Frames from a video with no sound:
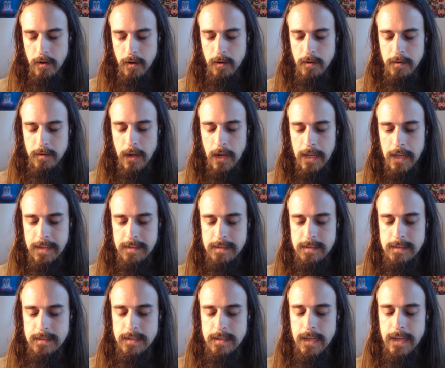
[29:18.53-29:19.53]
all the
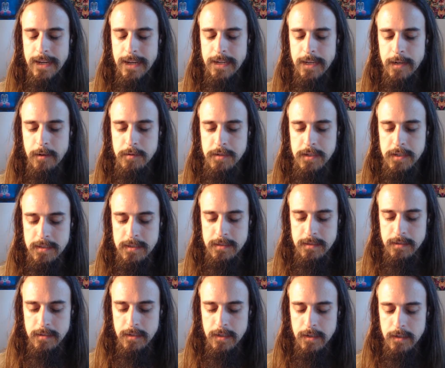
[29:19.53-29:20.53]
lights and energies
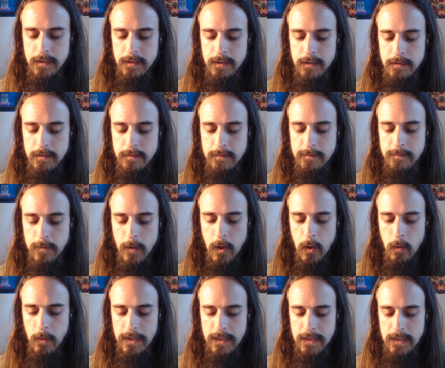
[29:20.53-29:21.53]

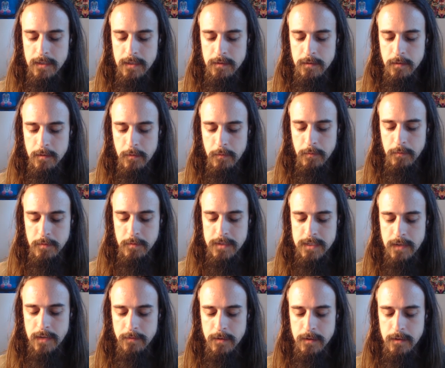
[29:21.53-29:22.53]
flowing in through
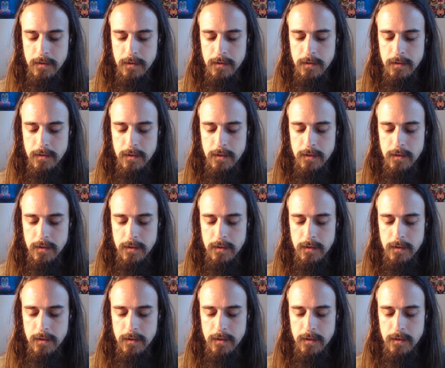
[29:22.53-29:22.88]
7